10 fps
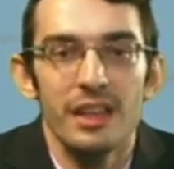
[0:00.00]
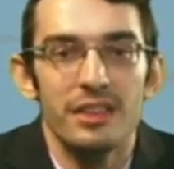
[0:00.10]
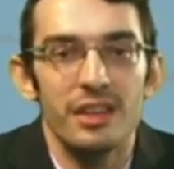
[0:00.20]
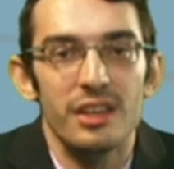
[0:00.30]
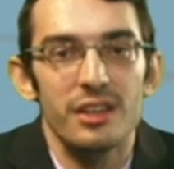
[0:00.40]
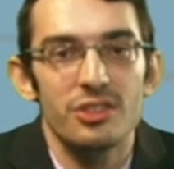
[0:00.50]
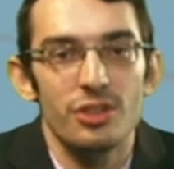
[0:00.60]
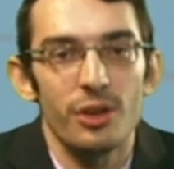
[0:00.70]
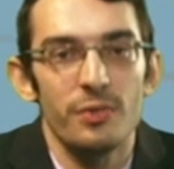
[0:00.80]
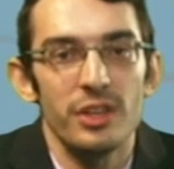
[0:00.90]
The
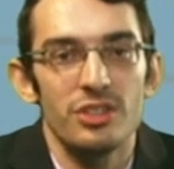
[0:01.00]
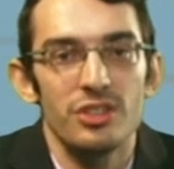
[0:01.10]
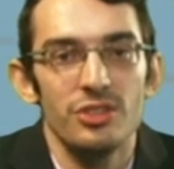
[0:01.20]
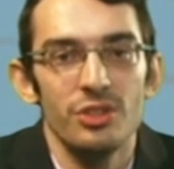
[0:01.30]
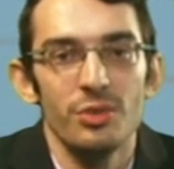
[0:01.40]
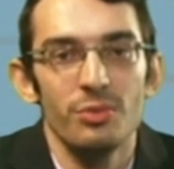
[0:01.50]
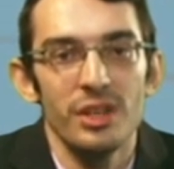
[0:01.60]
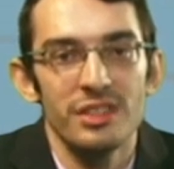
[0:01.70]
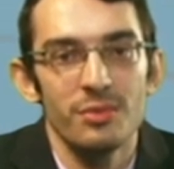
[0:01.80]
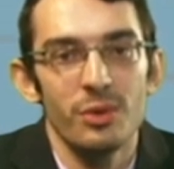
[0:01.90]
show features new and
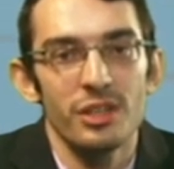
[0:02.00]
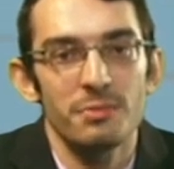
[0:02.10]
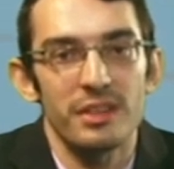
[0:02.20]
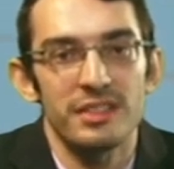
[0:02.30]
recent works by